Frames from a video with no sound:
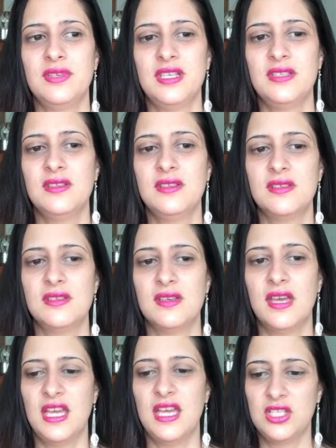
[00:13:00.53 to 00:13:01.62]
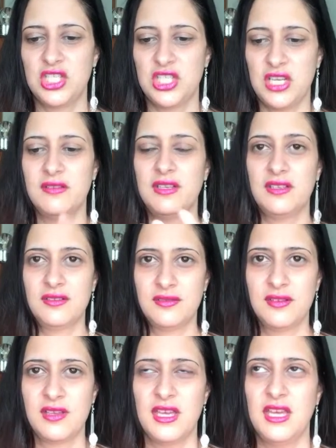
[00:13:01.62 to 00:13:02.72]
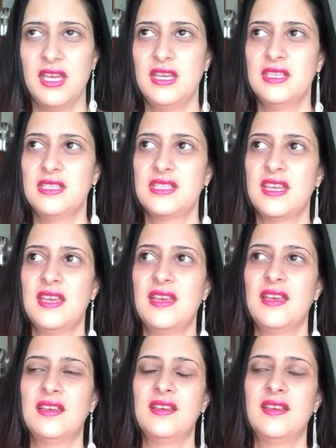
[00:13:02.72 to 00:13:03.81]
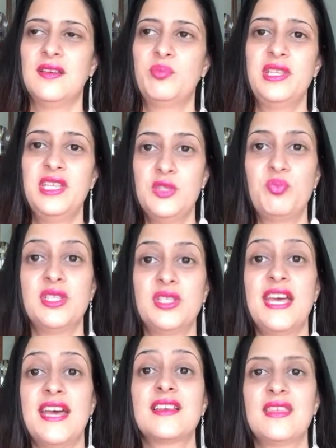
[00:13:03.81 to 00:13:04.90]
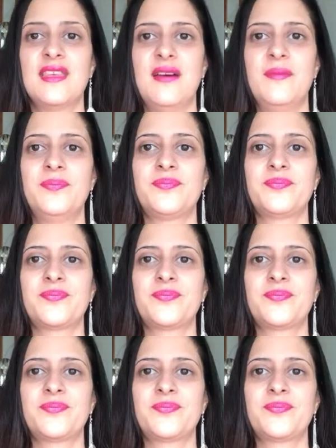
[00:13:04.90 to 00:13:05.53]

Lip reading: am doing and sharing is please protect them.